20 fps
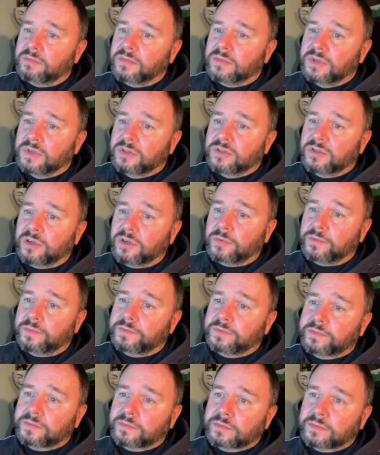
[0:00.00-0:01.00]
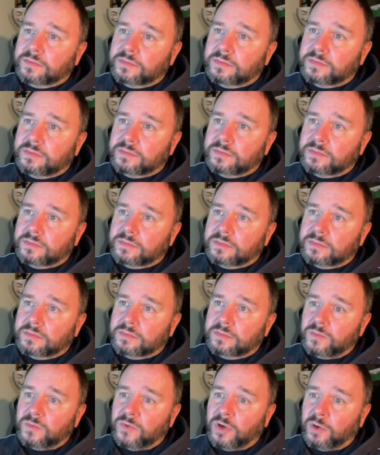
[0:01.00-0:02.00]
So,
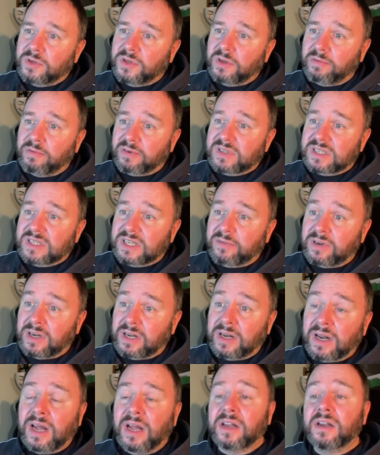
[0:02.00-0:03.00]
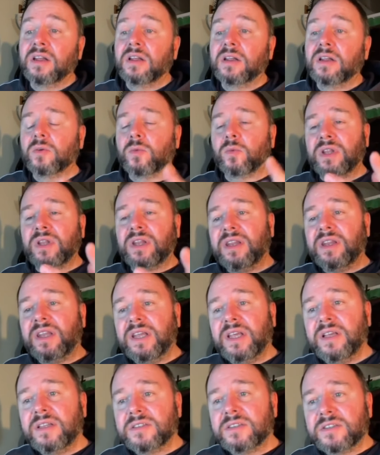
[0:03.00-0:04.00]
0, 1, 2, 3, 4, 5, 6, 7, 8, 9. We
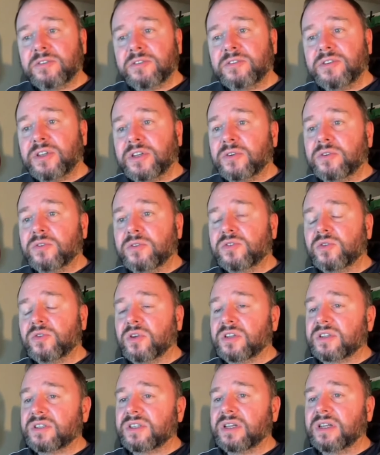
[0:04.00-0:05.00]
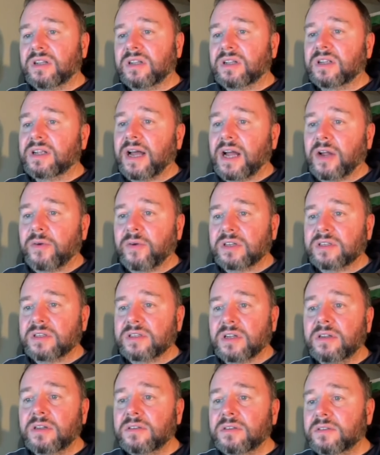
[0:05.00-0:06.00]
need to use a single character.